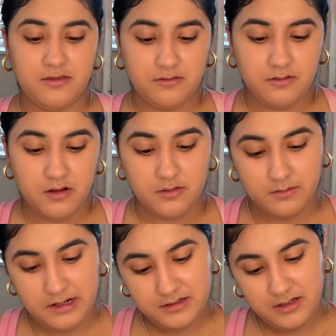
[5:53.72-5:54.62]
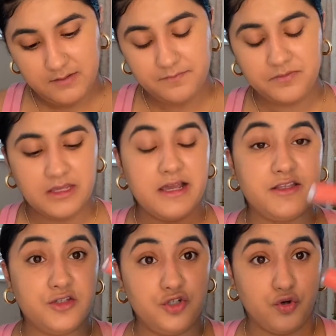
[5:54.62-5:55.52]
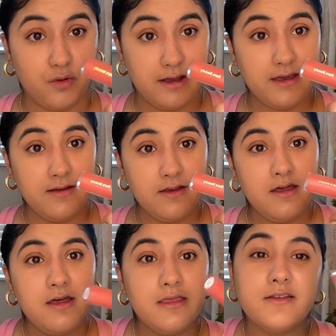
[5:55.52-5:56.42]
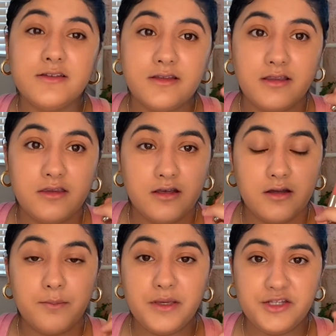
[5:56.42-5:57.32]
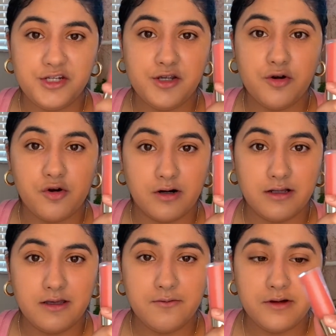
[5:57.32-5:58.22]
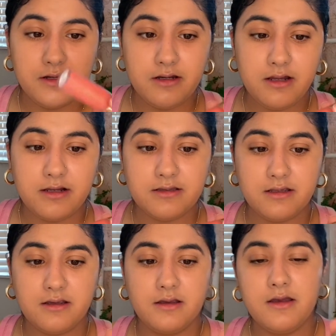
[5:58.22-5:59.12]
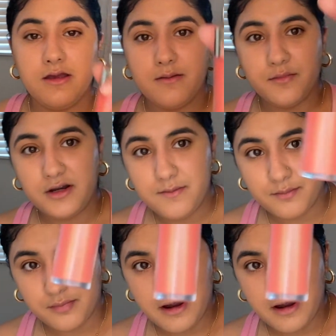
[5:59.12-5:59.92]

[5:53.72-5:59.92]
oh, actually it's Joy. This is like the peachy corally one, and it's like pretty bright.